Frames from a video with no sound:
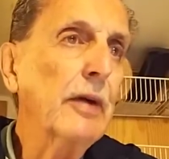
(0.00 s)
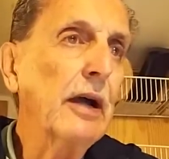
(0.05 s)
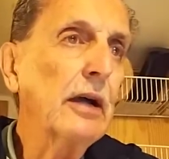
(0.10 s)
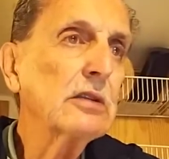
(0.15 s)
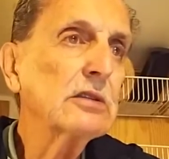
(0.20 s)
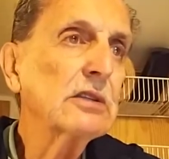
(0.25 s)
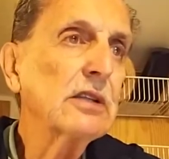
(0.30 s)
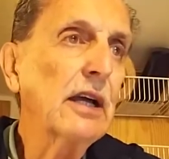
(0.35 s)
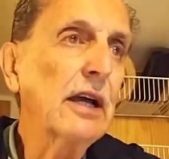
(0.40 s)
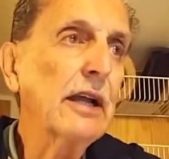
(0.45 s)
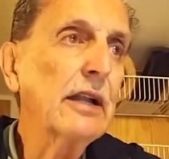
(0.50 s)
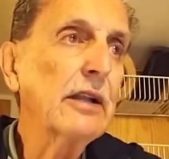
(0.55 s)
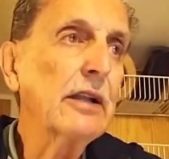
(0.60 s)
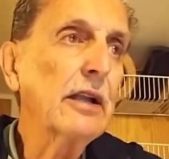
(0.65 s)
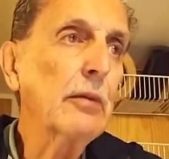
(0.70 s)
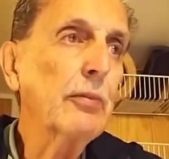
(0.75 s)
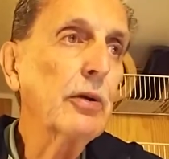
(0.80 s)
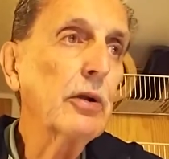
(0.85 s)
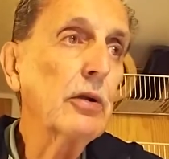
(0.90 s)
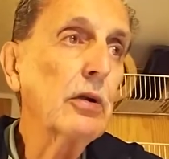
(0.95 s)
outside
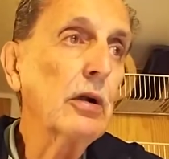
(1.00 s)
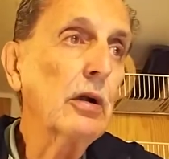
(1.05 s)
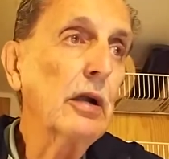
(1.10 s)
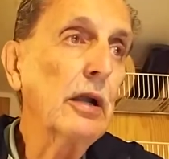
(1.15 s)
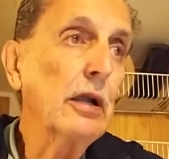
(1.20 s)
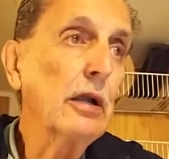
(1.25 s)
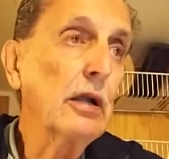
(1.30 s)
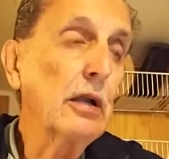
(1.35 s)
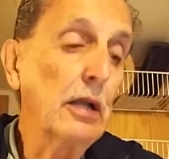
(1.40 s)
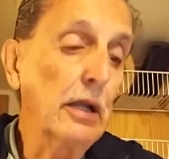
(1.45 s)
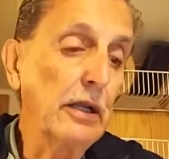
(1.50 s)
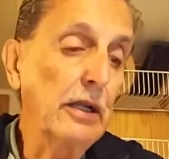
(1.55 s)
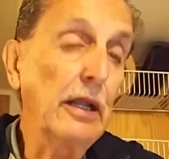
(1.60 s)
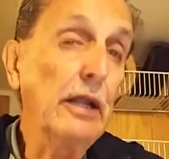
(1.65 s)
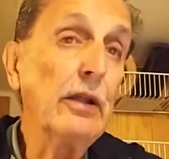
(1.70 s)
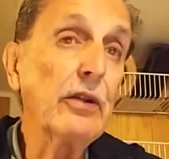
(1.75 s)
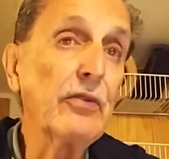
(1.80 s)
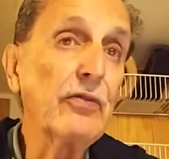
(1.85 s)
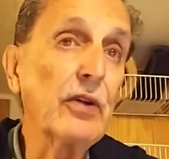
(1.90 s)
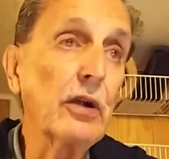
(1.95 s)
temperature it
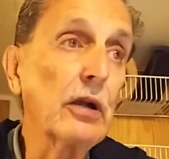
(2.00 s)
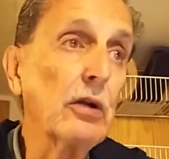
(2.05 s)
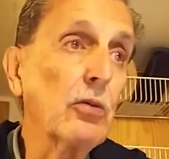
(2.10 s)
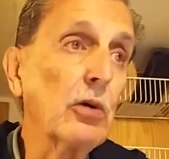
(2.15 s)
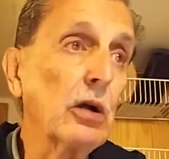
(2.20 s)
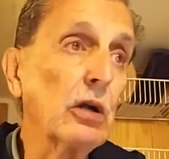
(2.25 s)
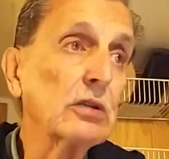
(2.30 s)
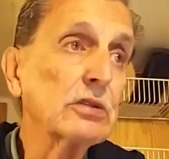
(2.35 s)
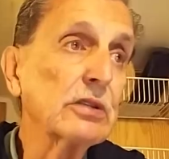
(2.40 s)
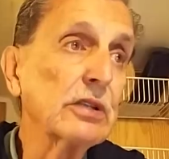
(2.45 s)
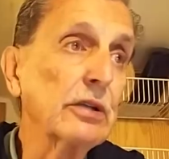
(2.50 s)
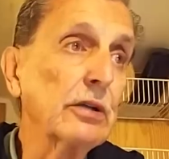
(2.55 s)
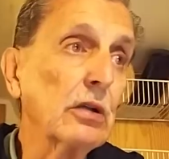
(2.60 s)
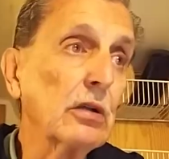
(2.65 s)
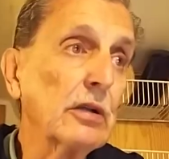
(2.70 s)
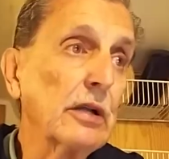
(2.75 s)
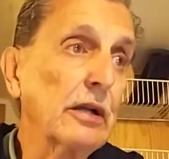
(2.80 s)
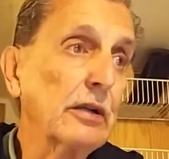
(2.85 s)
is very well sealed.